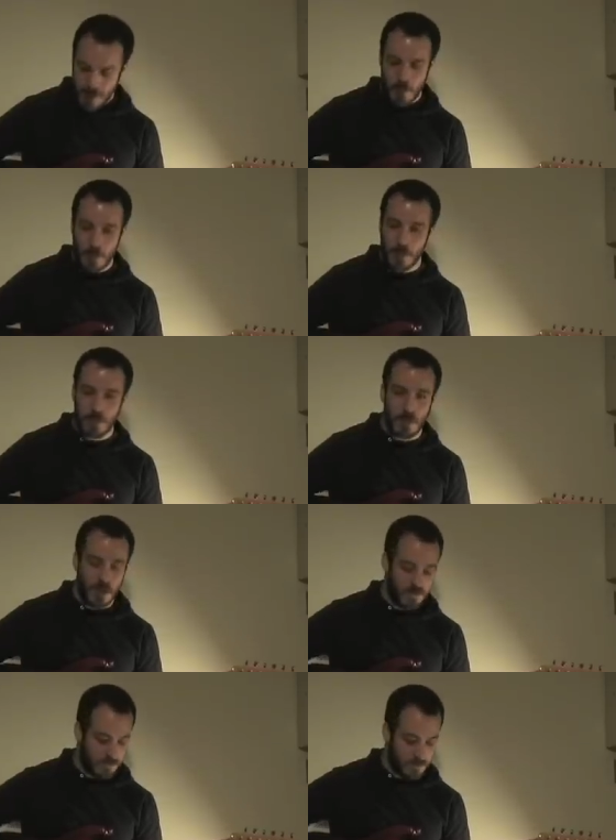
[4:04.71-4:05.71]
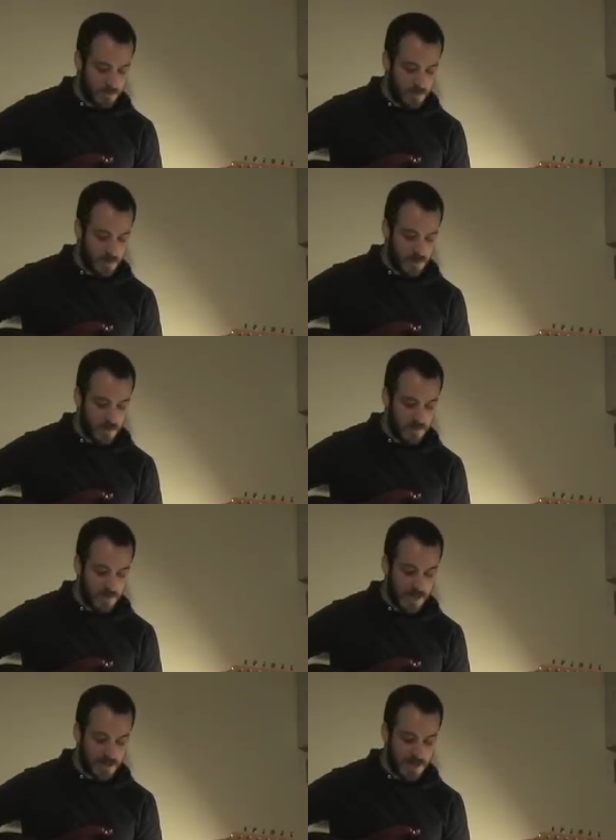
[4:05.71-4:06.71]
I'll go through all of them.
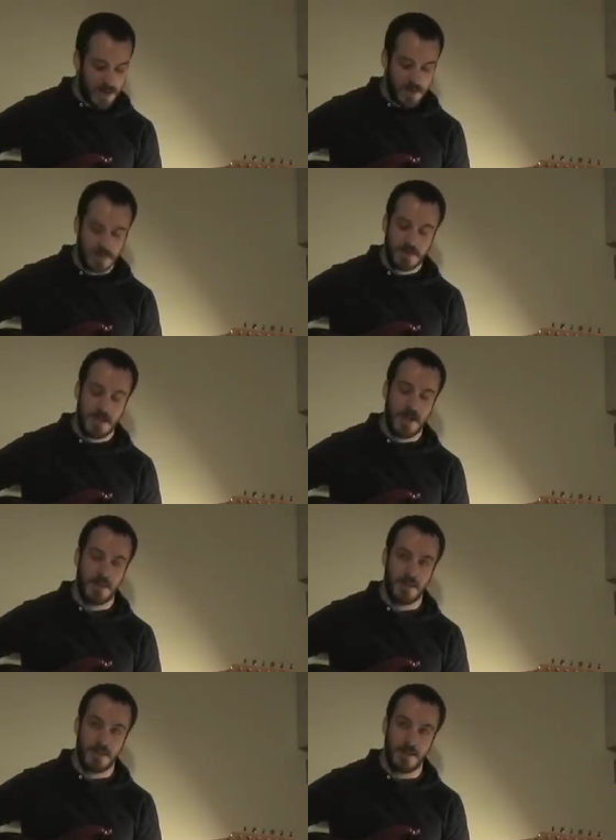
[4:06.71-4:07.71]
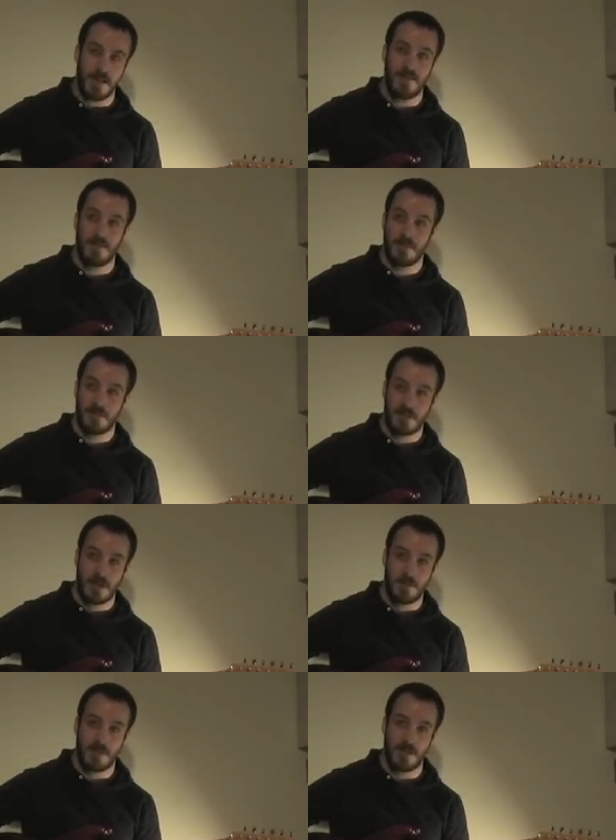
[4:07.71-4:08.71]
Flat 10th, 10th, 11th,
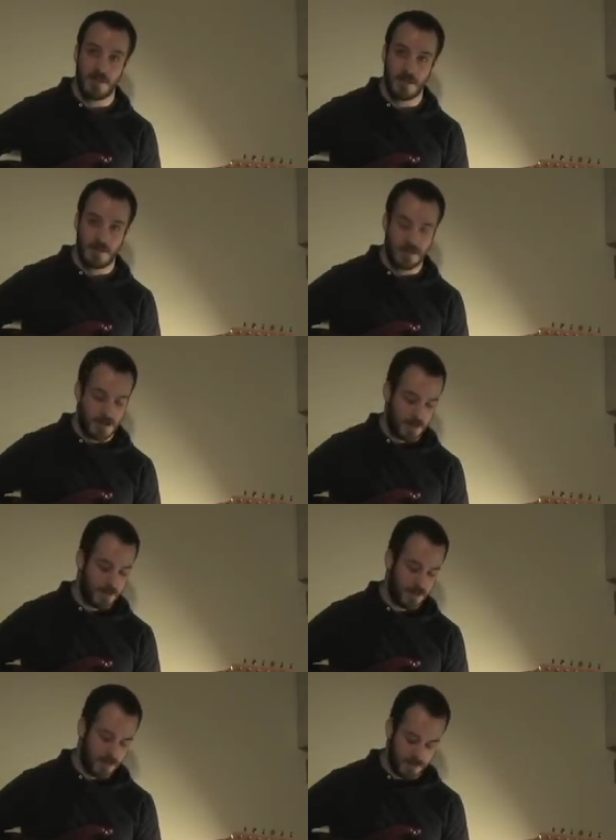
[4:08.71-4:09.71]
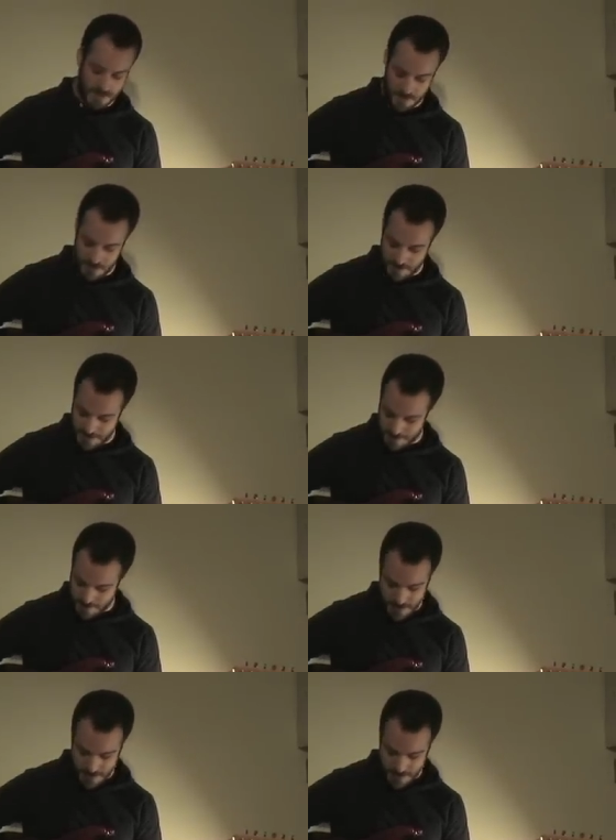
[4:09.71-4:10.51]
sharp 11th, etc. And you'll see what I mean.